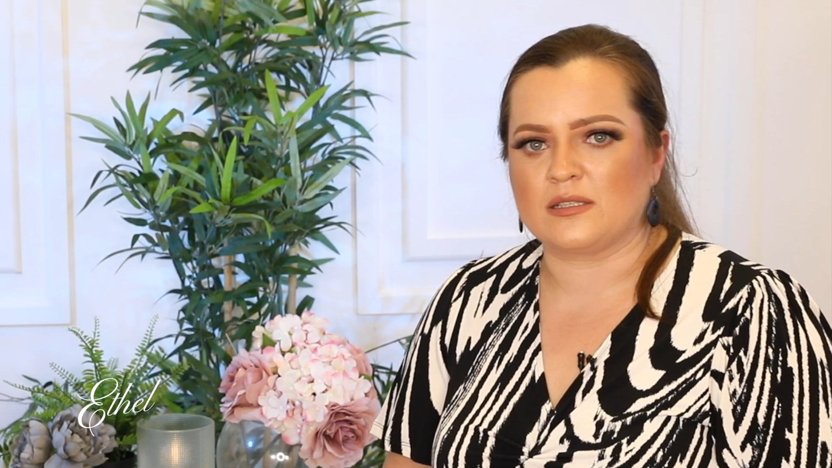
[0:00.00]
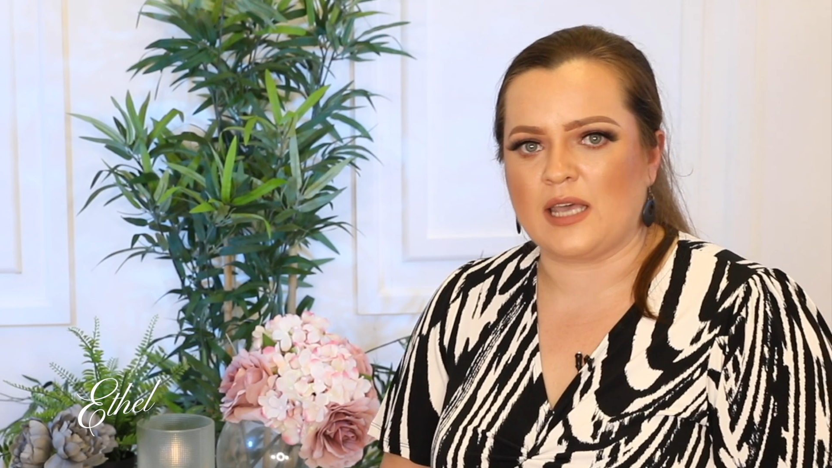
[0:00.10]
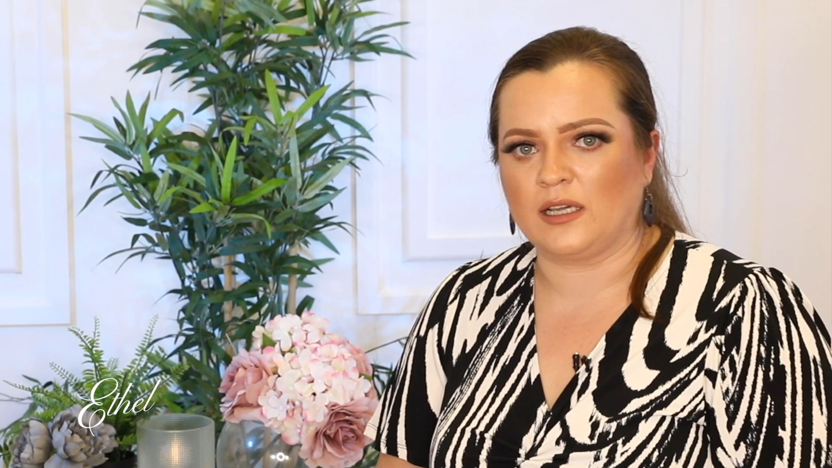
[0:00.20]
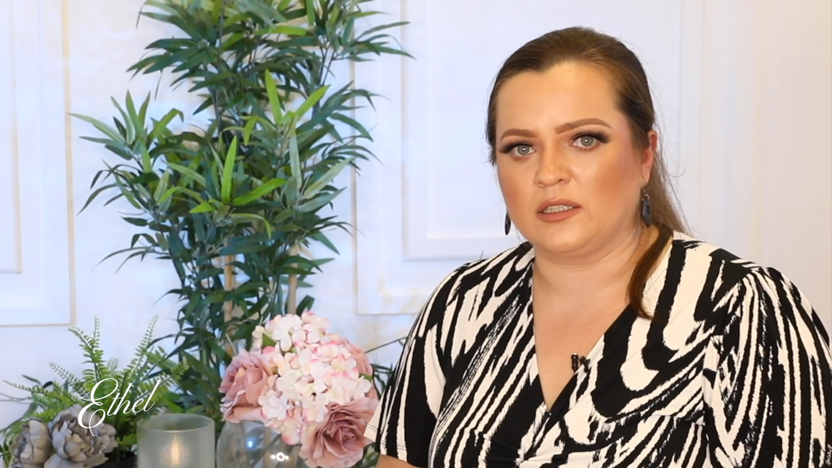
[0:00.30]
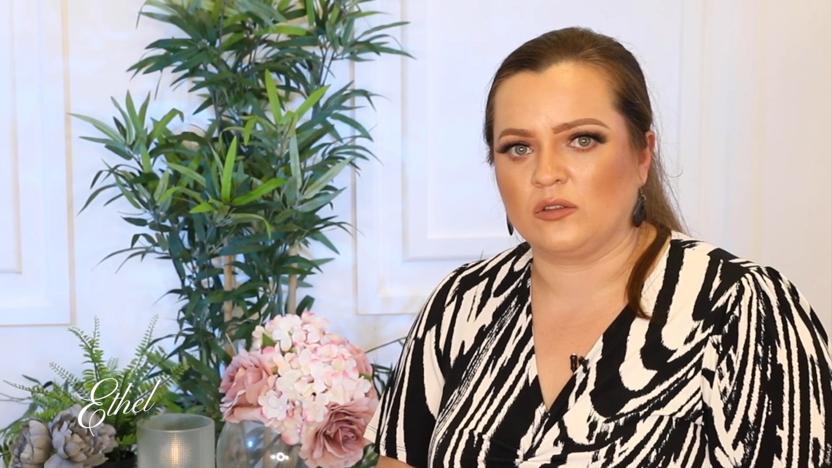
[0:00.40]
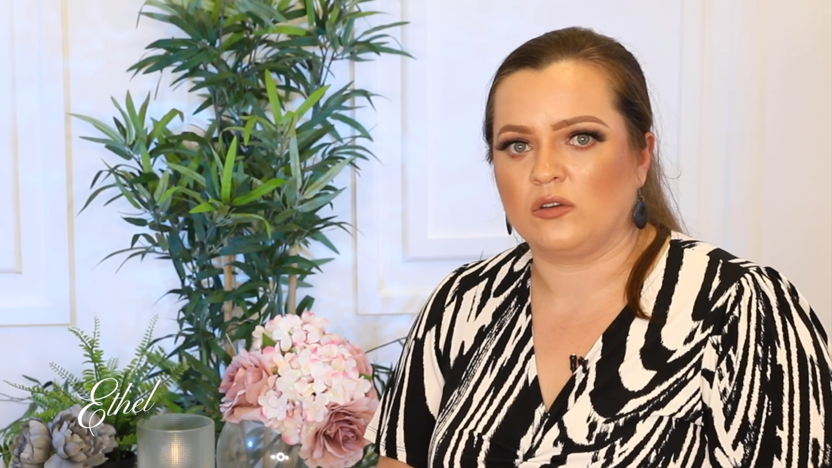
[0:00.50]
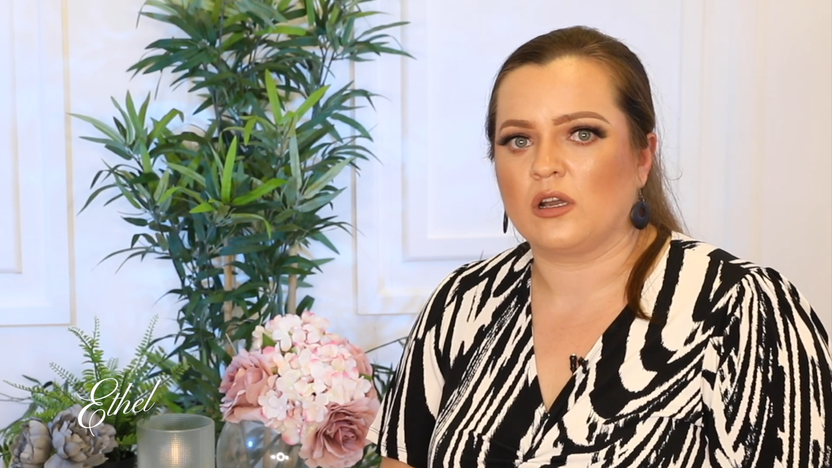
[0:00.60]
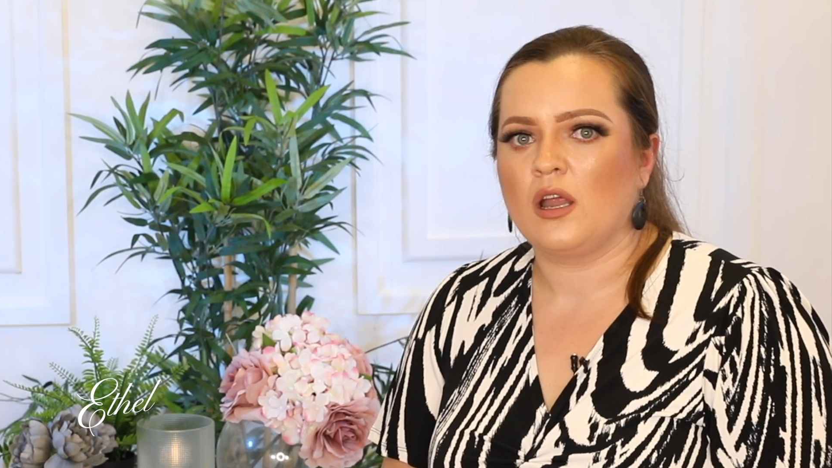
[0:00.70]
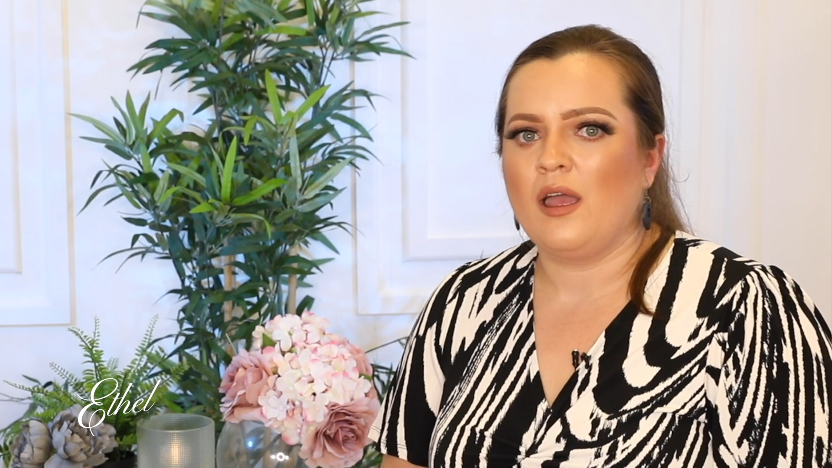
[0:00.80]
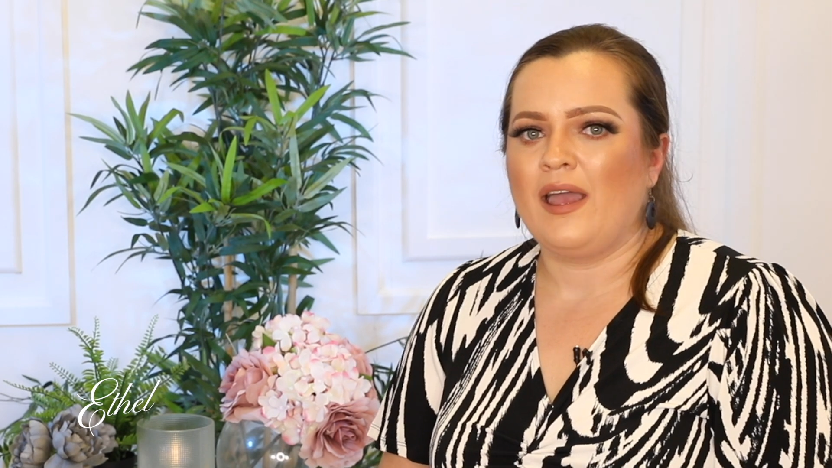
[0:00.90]

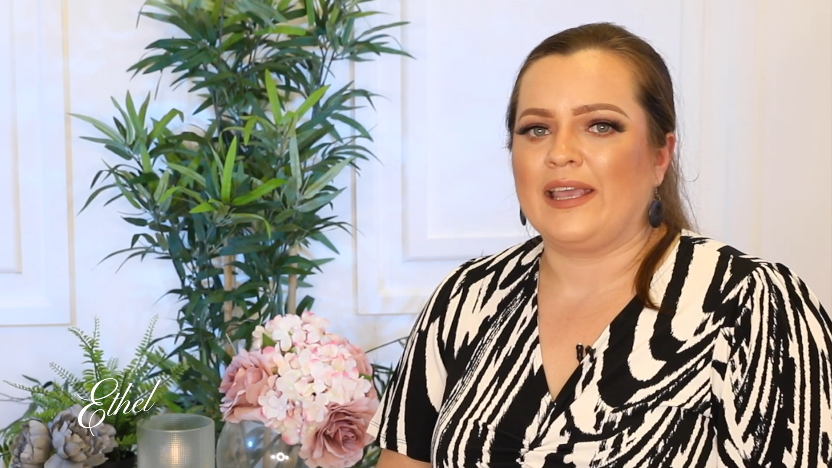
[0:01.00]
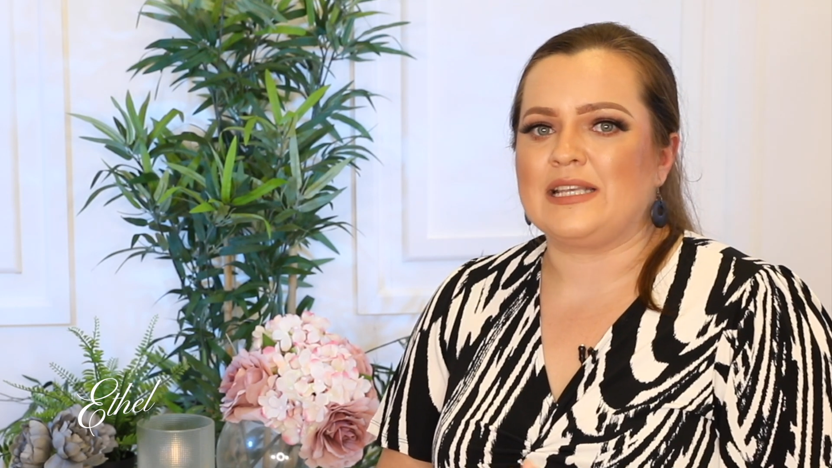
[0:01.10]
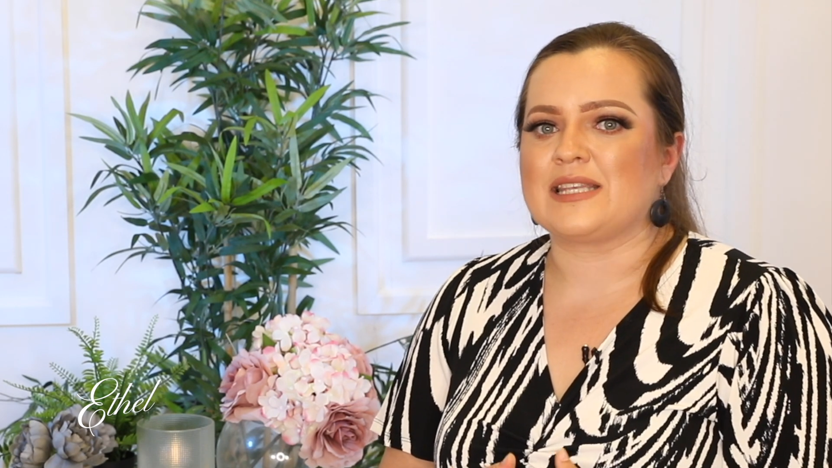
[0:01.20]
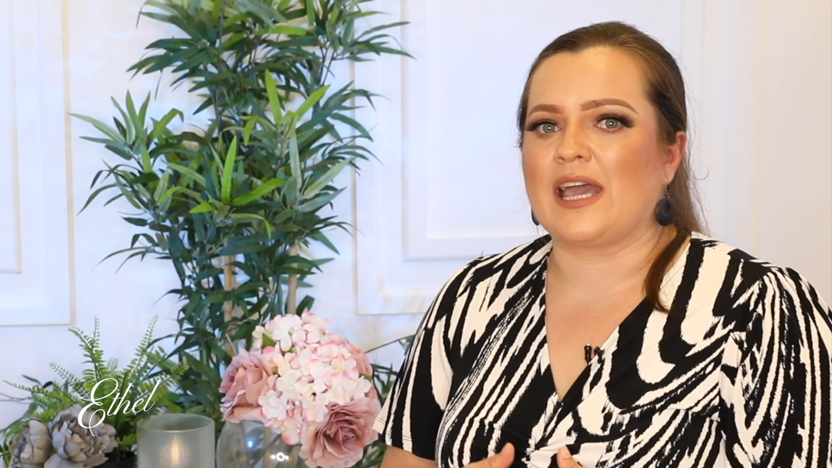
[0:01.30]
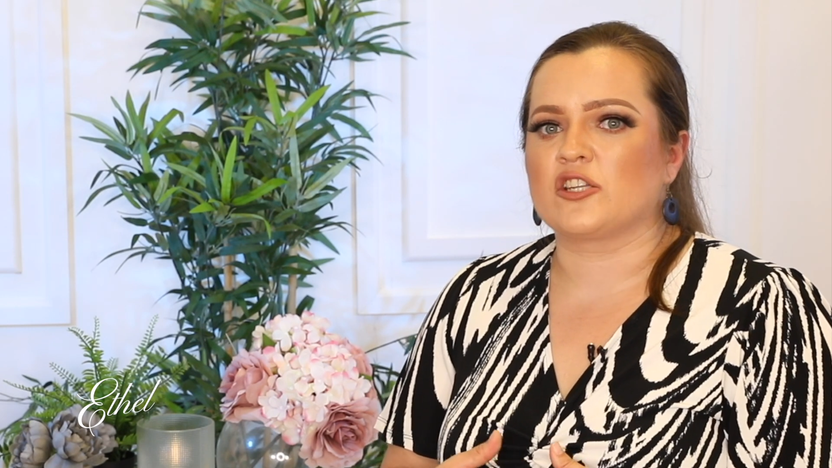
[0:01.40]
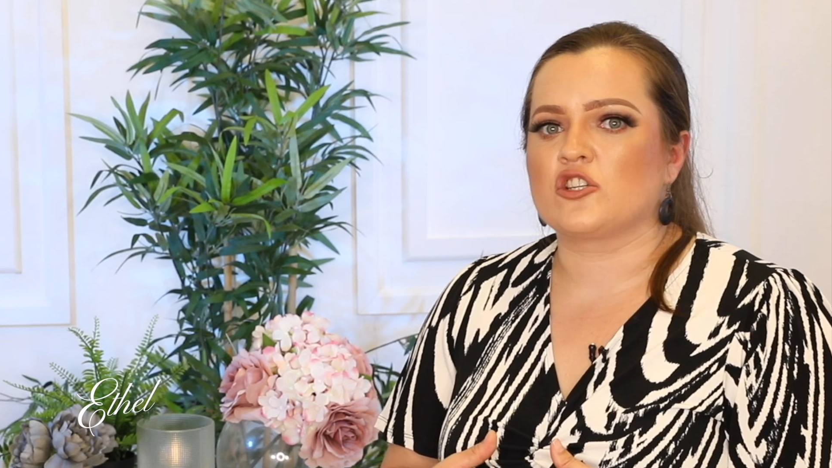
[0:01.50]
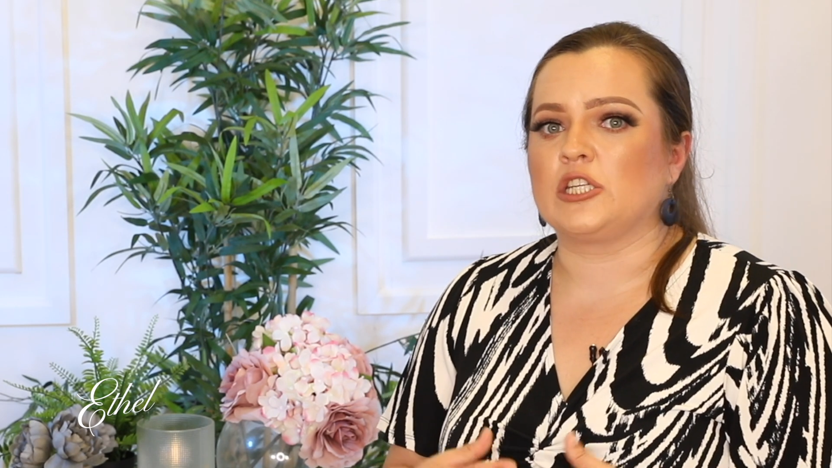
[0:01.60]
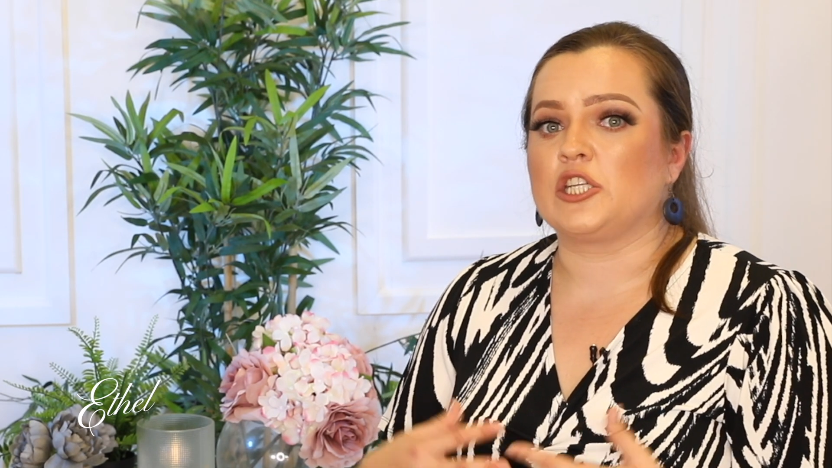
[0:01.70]
sector is actually